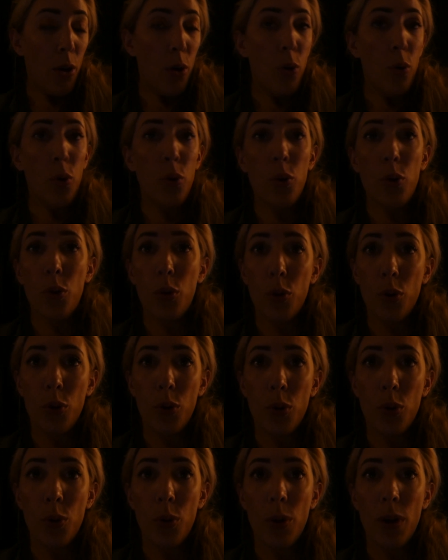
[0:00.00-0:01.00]
Whew,
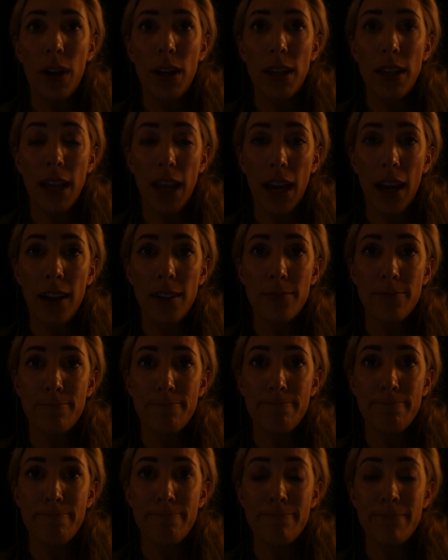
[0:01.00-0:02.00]

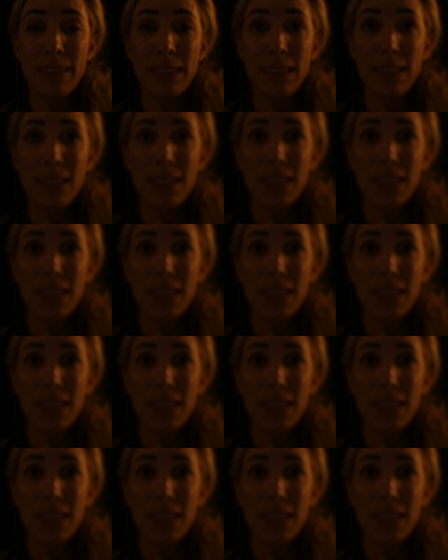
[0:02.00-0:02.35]
yeah.